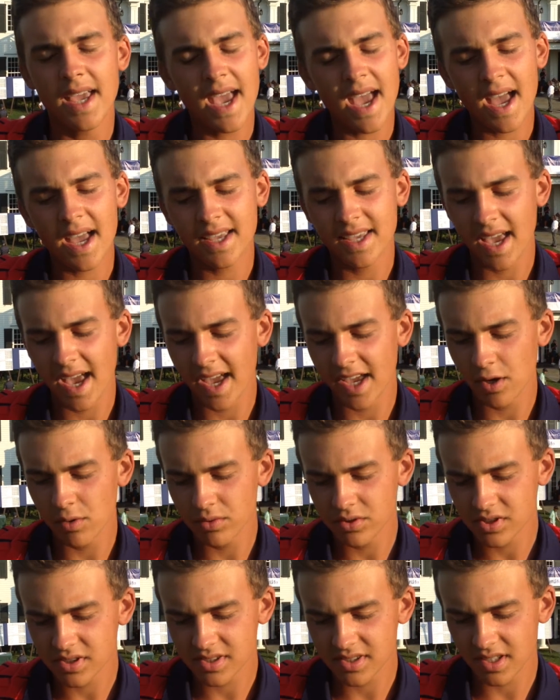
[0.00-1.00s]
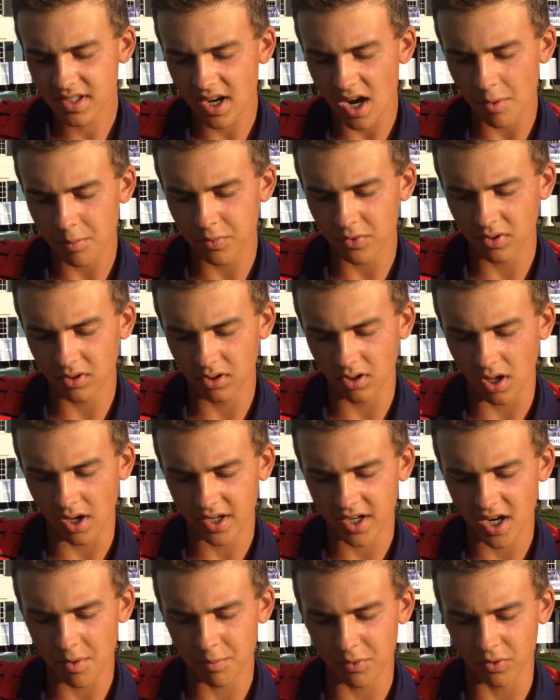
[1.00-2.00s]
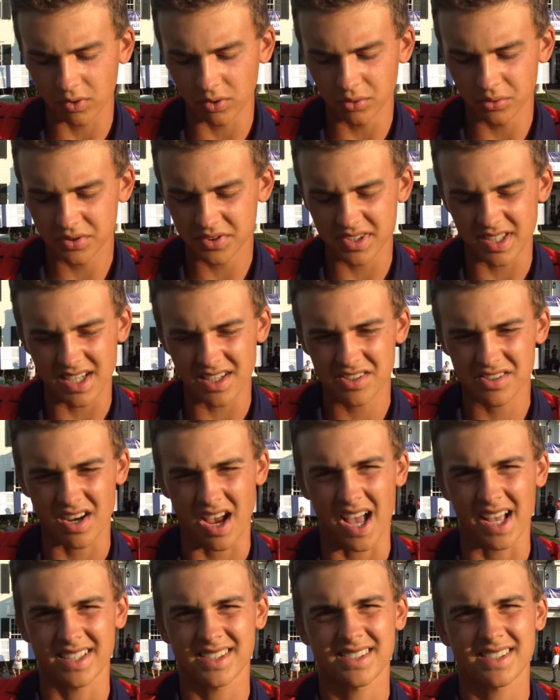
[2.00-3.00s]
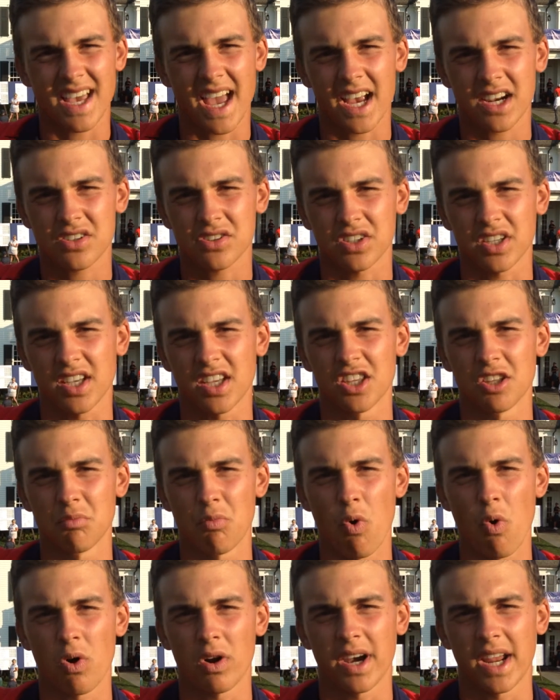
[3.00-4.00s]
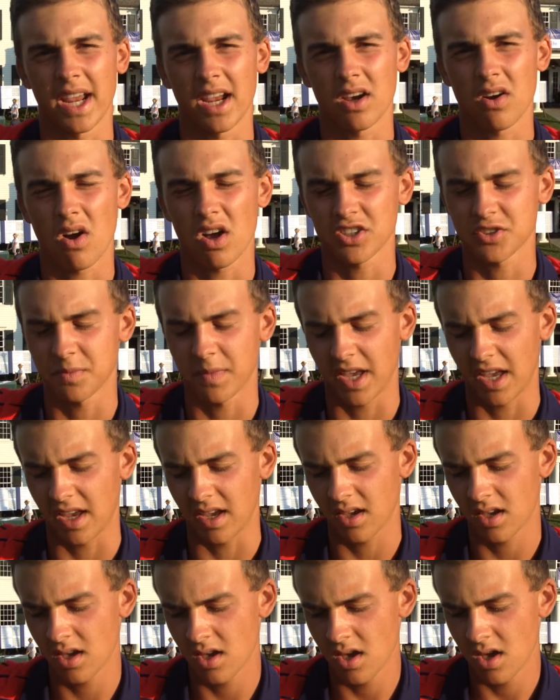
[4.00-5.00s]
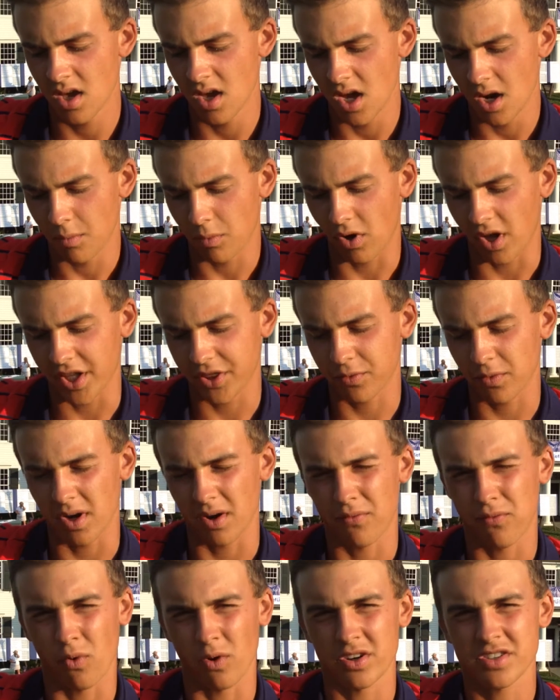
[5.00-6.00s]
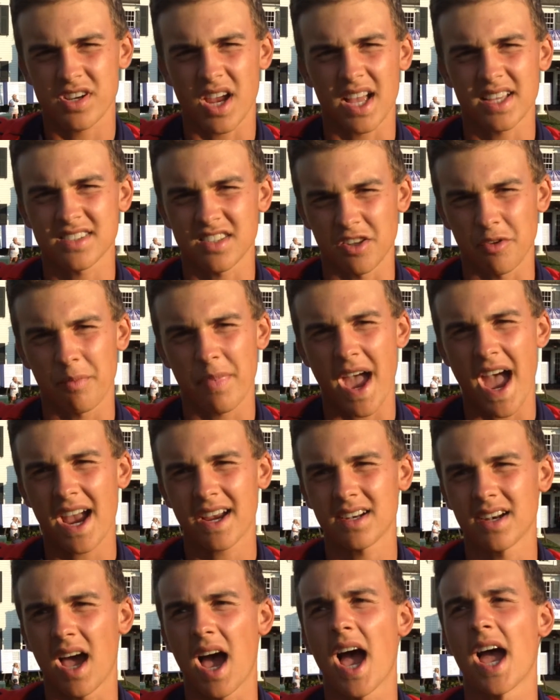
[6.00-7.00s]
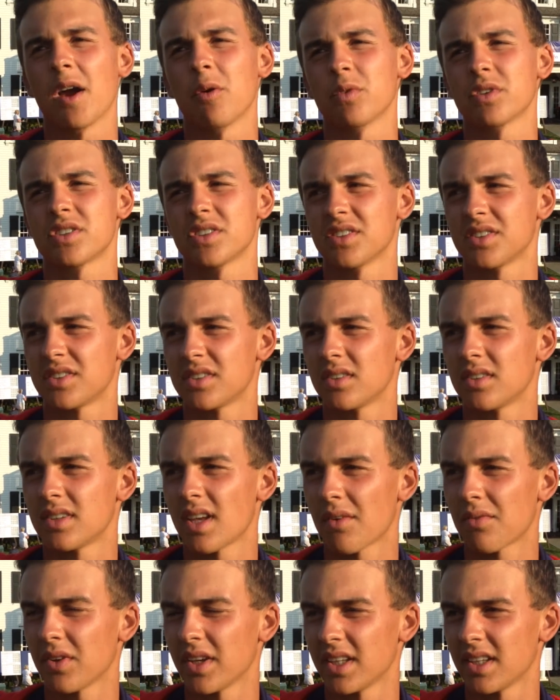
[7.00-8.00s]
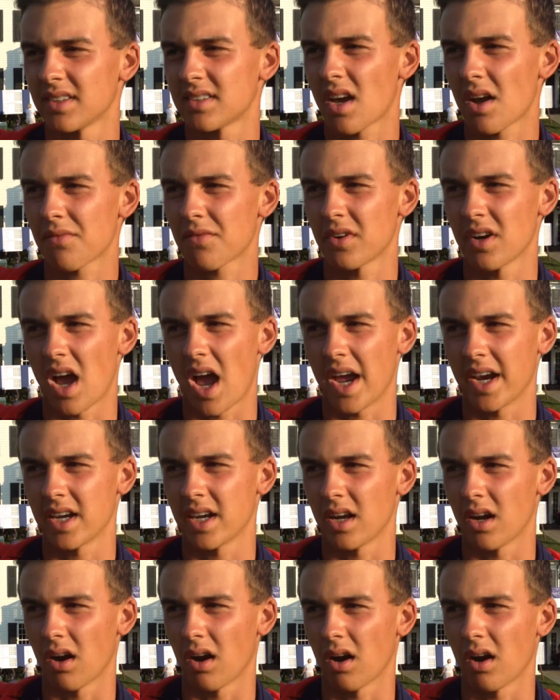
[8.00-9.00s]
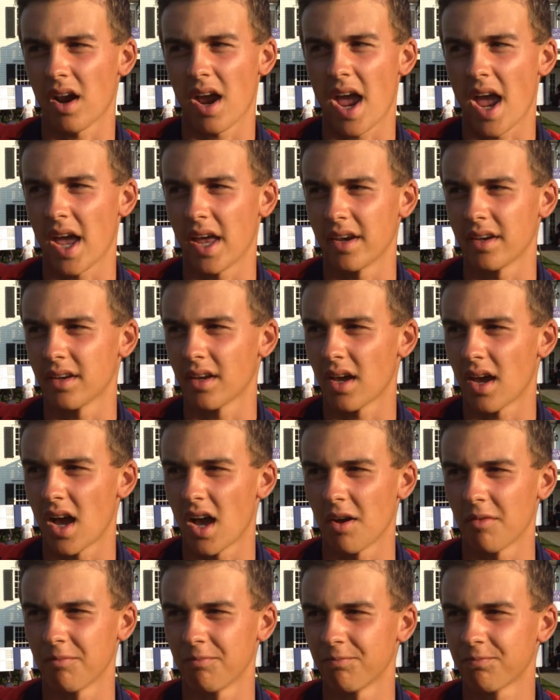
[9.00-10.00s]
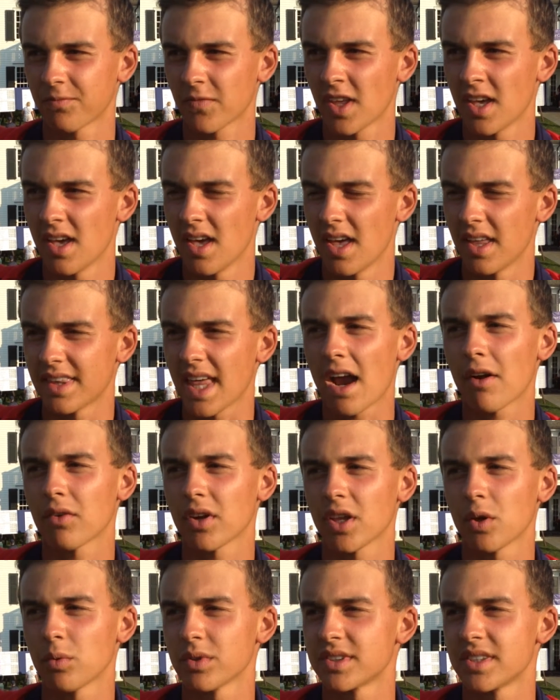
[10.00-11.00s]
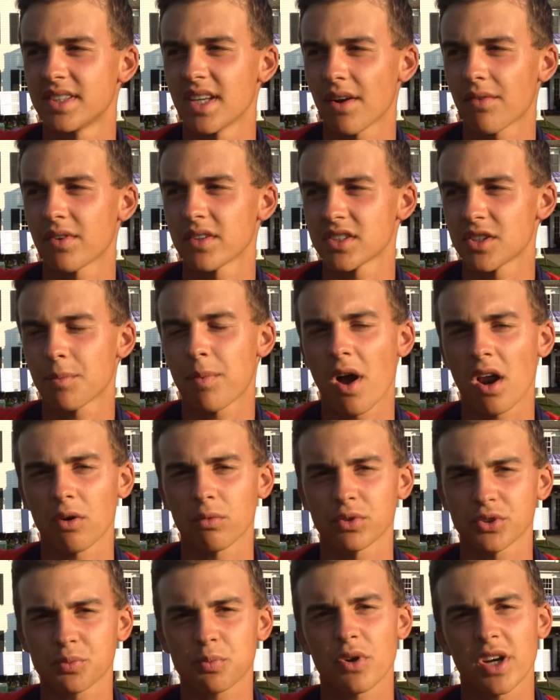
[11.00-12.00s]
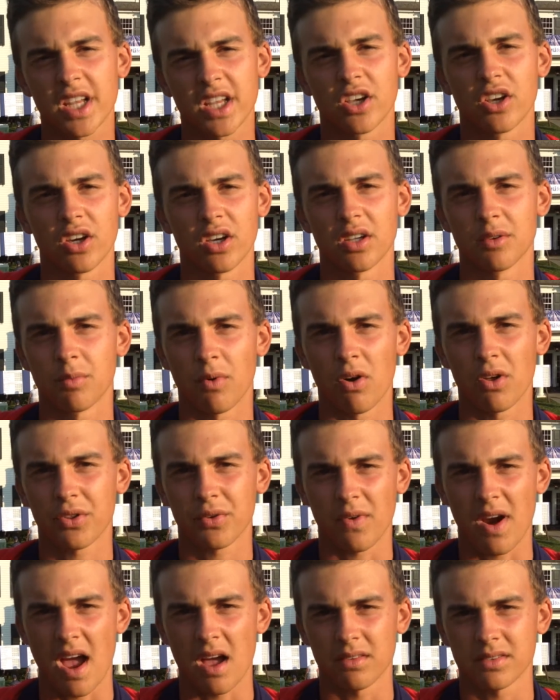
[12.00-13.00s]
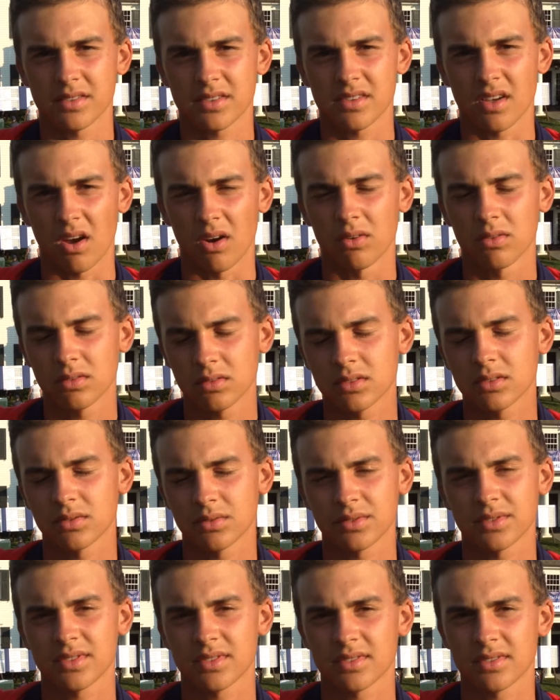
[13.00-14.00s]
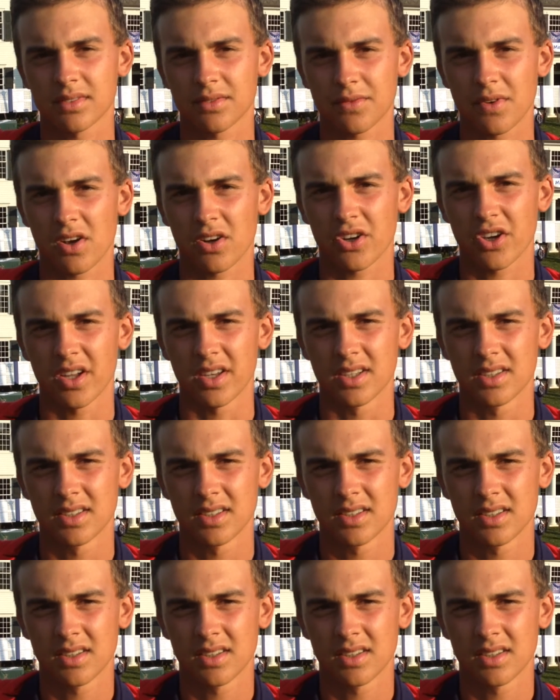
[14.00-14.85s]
Yeah, it was just a couple loose tee shots actually in the morning cost me probably 3 or 4 shots on the back nine, which is definitely the tougher nine here, and that really was the difference. The putter was pretty good both rounds, so it was, felt good.